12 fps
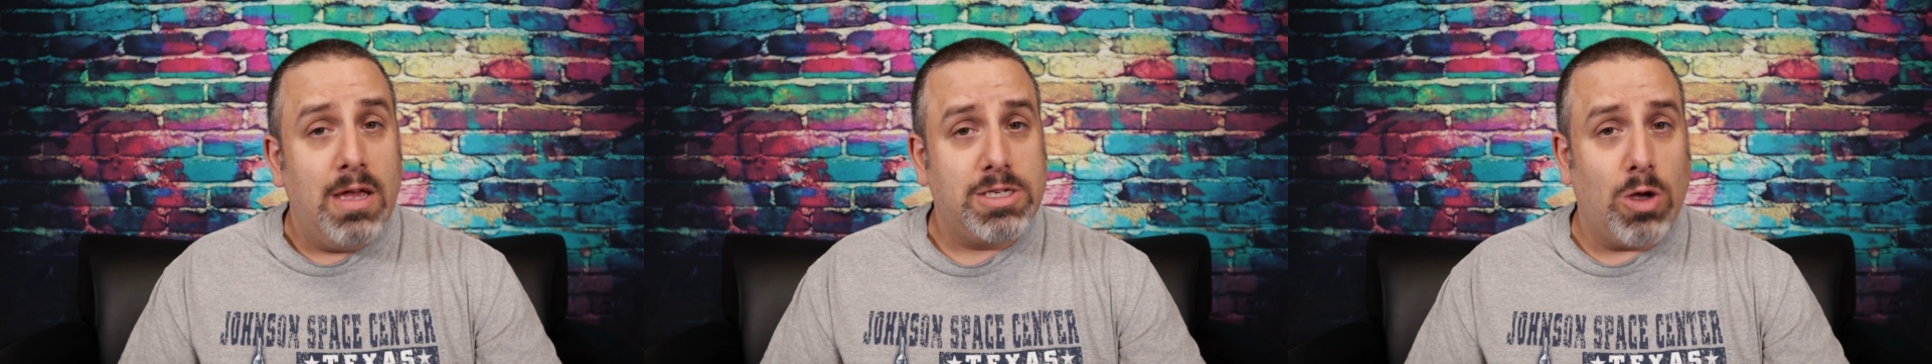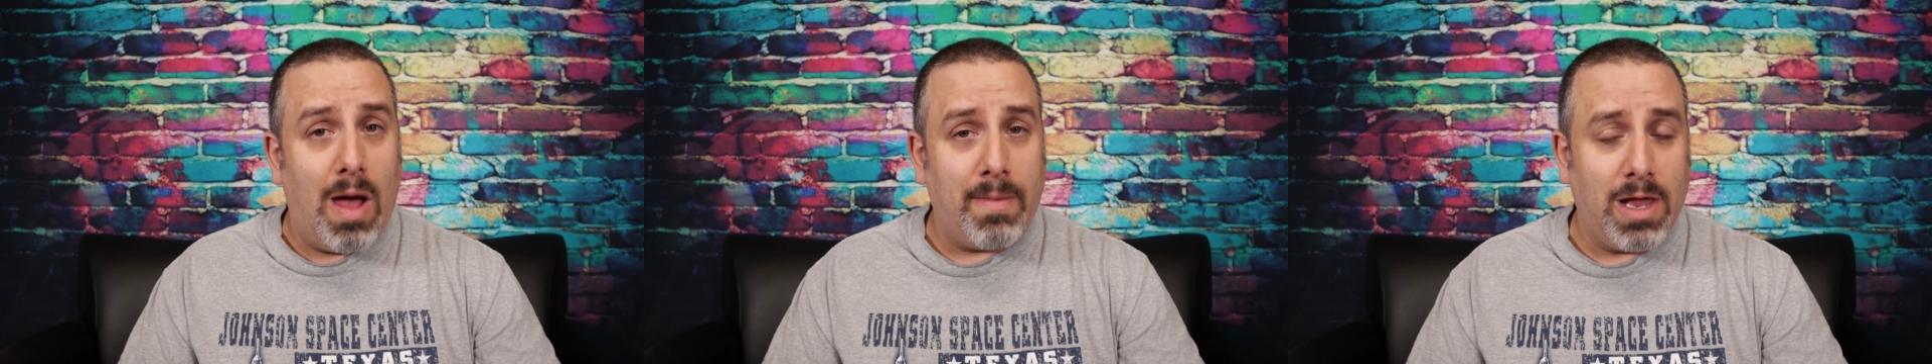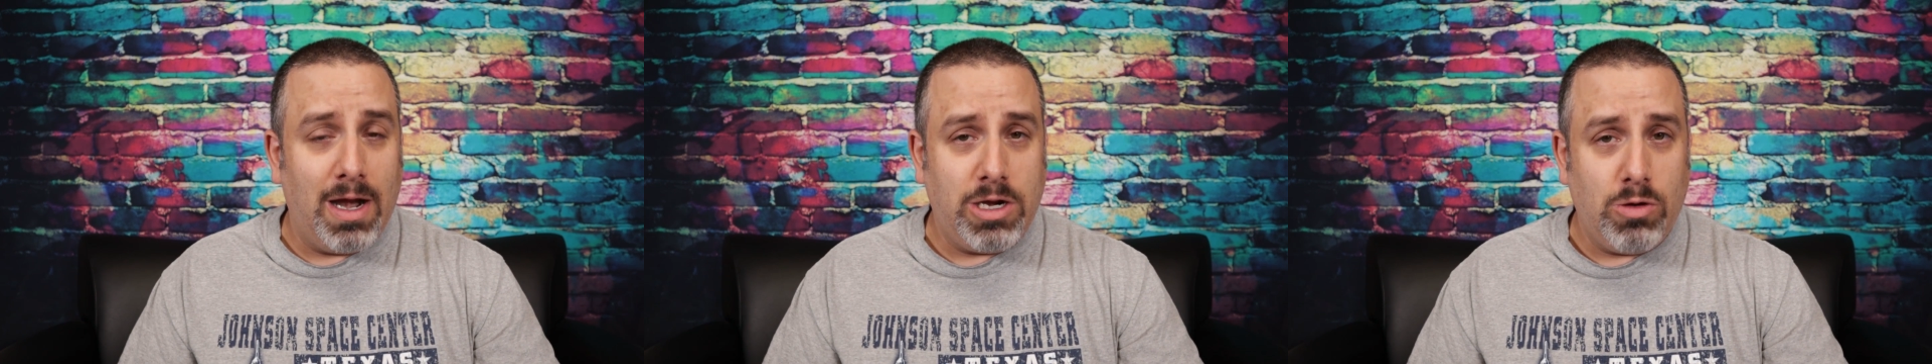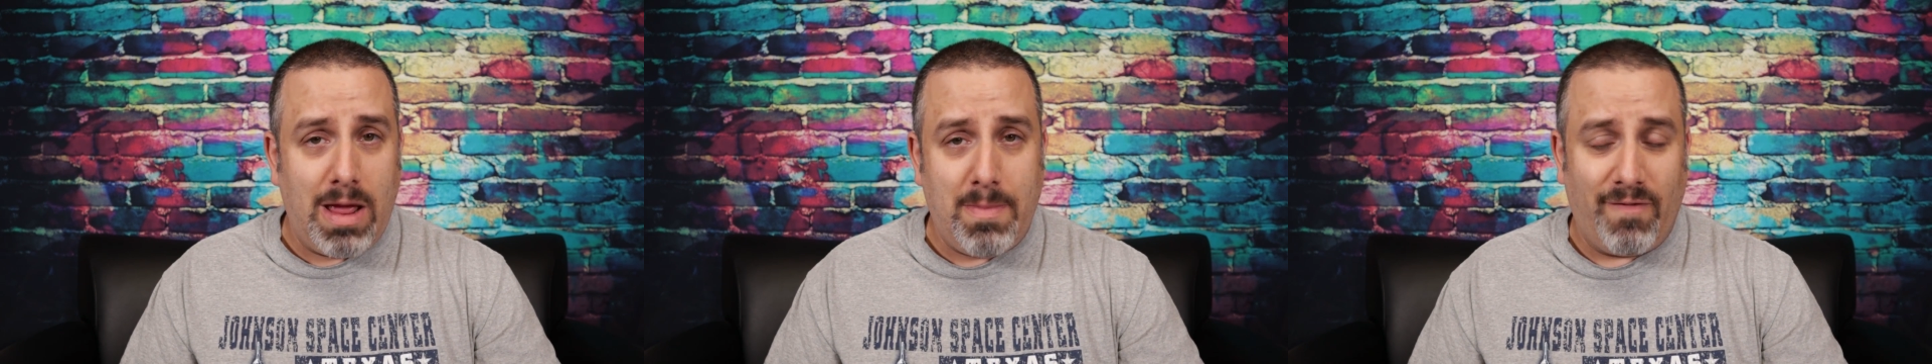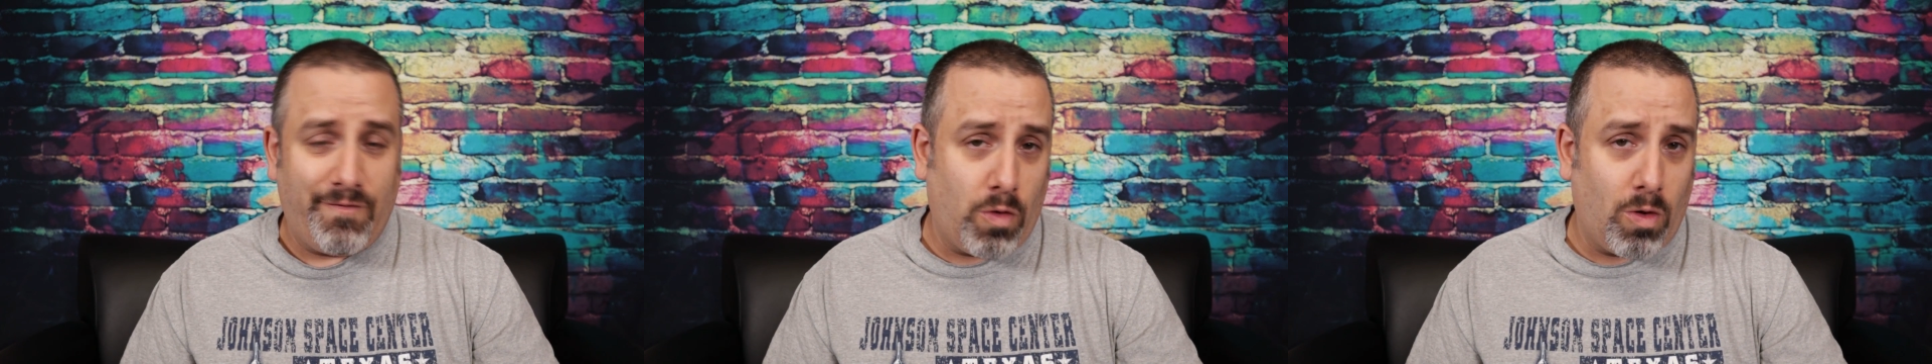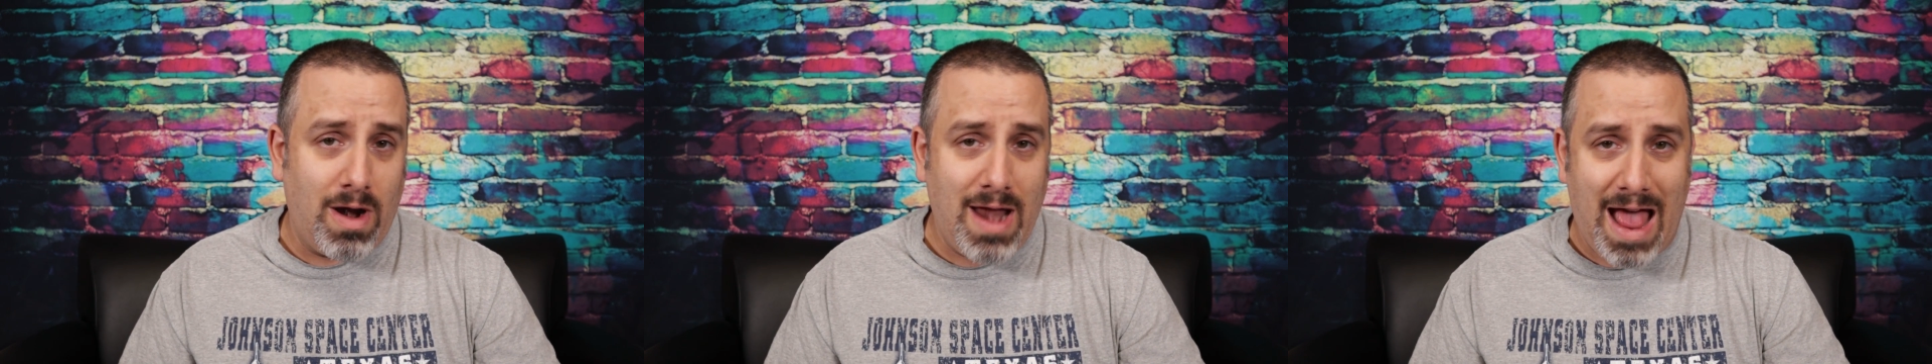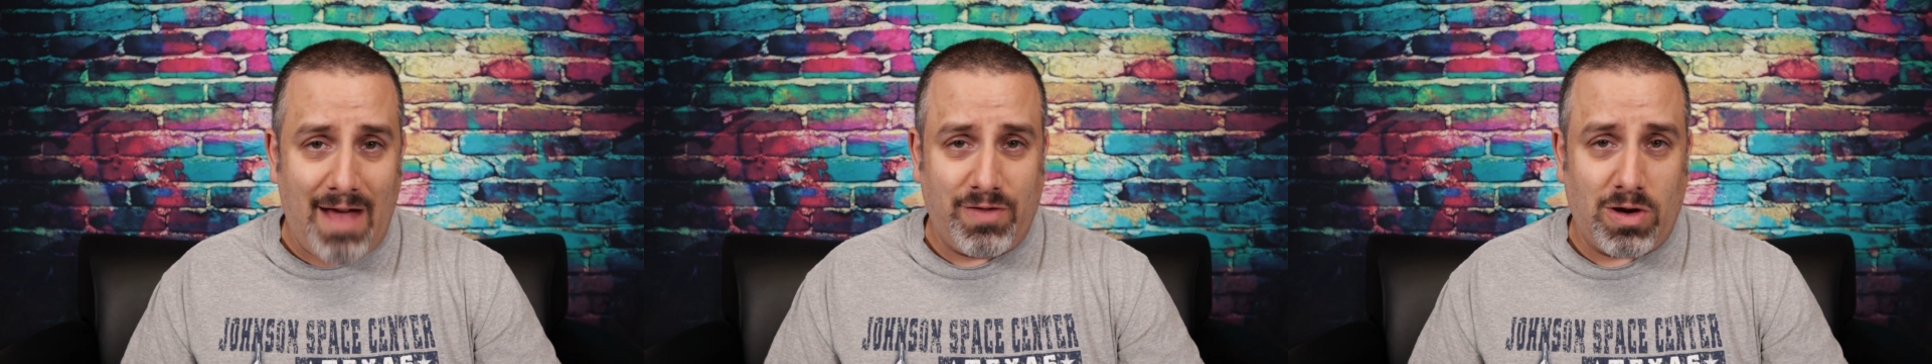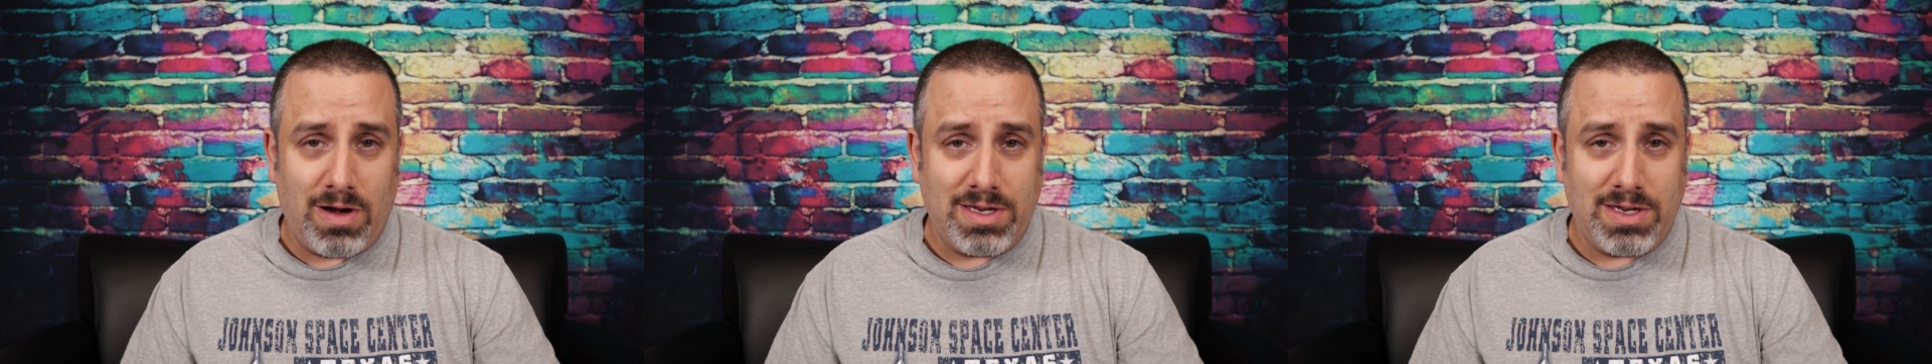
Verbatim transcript: So, I'm going to do a before and after